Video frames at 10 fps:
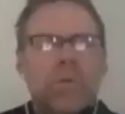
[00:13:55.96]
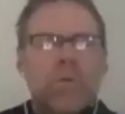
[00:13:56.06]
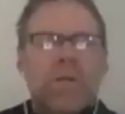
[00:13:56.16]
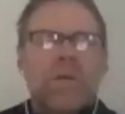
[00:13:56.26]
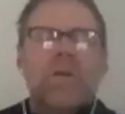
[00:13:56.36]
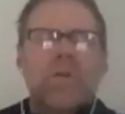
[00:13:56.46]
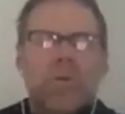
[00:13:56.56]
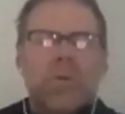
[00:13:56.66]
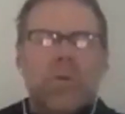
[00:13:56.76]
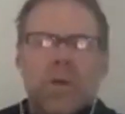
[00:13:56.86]

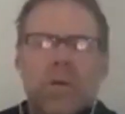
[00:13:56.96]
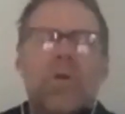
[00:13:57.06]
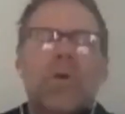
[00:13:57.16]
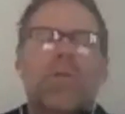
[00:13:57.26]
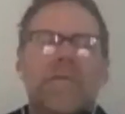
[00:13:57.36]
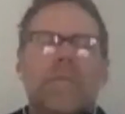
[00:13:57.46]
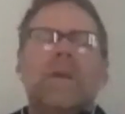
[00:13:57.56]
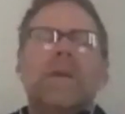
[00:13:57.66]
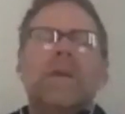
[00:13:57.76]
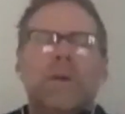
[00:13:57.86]
regrowth uh, for
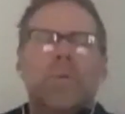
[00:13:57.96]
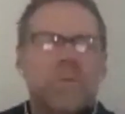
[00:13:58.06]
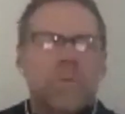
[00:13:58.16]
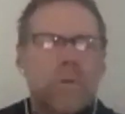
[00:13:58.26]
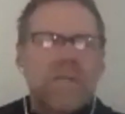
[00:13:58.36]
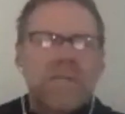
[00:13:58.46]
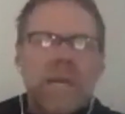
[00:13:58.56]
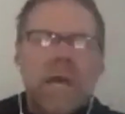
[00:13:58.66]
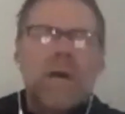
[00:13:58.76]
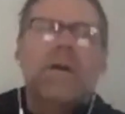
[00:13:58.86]
me. It was
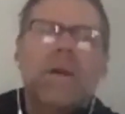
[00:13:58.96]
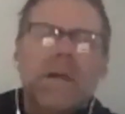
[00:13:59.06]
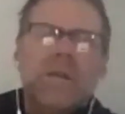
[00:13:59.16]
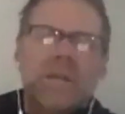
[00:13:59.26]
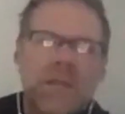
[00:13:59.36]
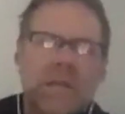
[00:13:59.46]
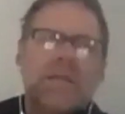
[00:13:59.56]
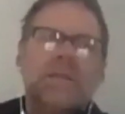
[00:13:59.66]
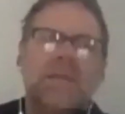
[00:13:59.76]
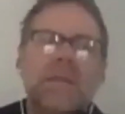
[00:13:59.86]
reaching out to the
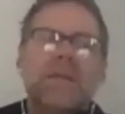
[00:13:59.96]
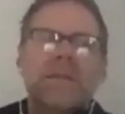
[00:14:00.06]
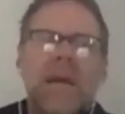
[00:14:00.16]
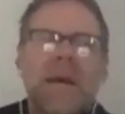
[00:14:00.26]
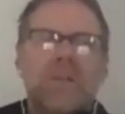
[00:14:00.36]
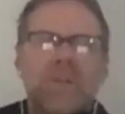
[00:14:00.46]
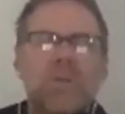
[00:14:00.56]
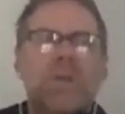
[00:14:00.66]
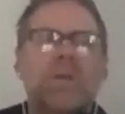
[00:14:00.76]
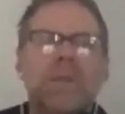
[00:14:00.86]
least of these. I
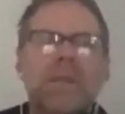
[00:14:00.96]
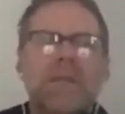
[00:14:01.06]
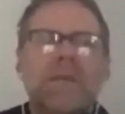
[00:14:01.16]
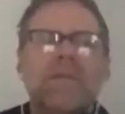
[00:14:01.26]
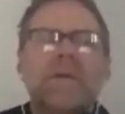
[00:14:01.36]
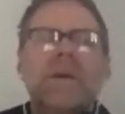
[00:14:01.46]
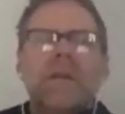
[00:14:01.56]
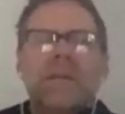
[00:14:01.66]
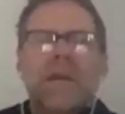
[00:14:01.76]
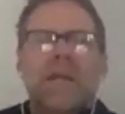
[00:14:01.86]
truly believe
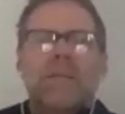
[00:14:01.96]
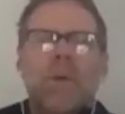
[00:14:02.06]
that in